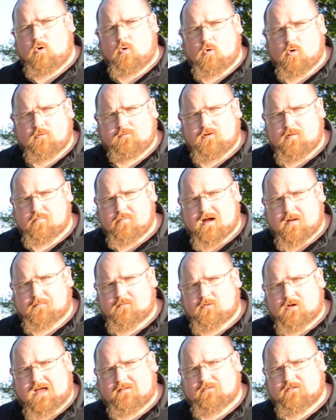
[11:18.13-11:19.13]
or if you
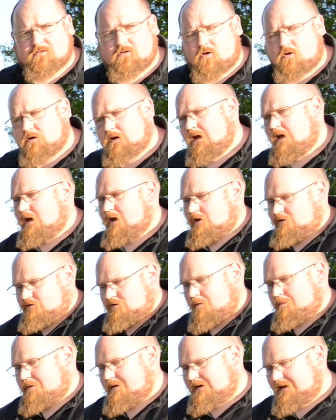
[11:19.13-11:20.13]
perhaps have a dog
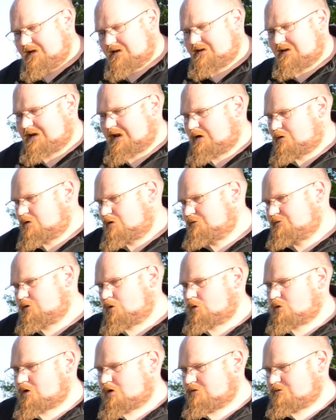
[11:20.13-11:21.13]
jumping in and out of
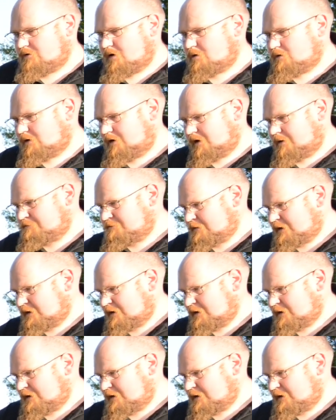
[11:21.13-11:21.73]
your Corolla.